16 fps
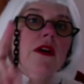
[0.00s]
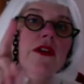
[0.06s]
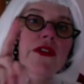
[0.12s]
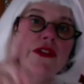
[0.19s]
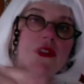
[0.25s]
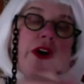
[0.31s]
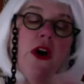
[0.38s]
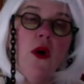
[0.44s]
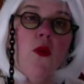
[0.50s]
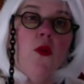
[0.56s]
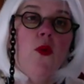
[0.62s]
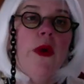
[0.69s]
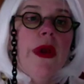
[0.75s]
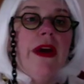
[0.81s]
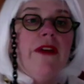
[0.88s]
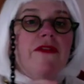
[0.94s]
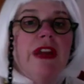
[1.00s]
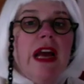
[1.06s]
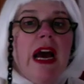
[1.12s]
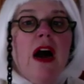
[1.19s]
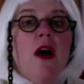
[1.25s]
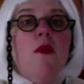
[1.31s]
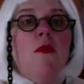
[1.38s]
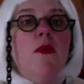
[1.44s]
So we have
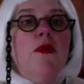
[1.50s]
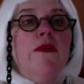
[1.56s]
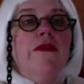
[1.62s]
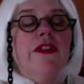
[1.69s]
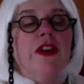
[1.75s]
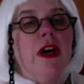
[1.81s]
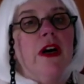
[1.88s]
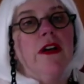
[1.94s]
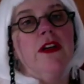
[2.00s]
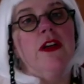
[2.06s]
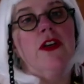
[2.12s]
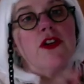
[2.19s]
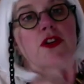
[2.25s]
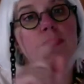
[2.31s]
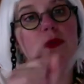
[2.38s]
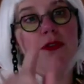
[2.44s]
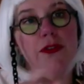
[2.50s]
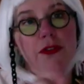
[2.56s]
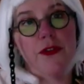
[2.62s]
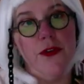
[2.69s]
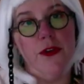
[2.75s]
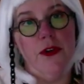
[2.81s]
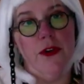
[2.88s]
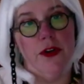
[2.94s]
now moved on to the
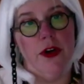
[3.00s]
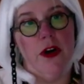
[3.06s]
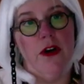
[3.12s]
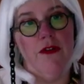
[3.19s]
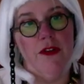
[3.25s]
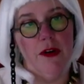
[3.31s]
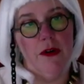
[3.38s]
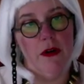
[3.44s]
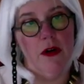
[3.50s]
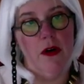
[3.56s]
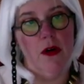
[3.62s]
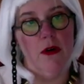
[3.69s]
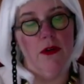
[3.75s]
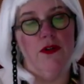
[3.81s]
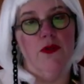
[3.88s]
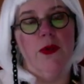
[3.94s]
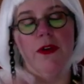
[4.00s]
third of our goals.